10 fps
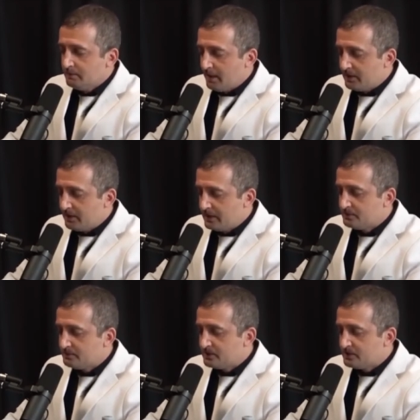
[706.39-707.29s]
i mean
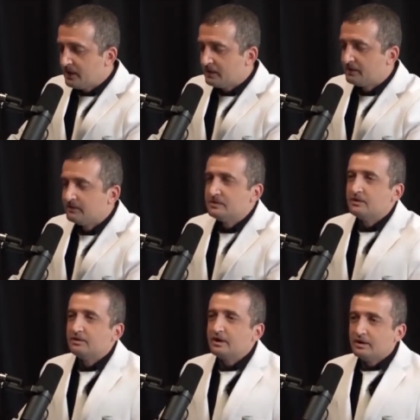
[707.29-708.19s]
his perspective is that
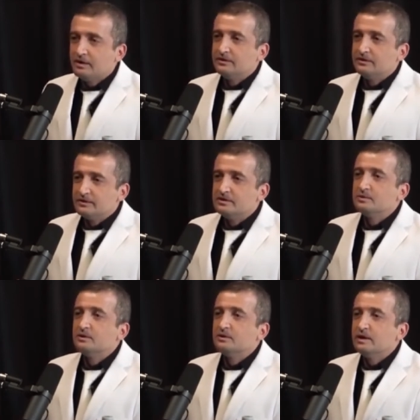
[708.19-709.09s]
there are inherent
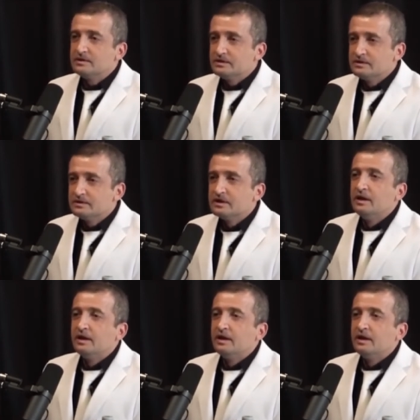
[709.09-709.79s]
differences to the races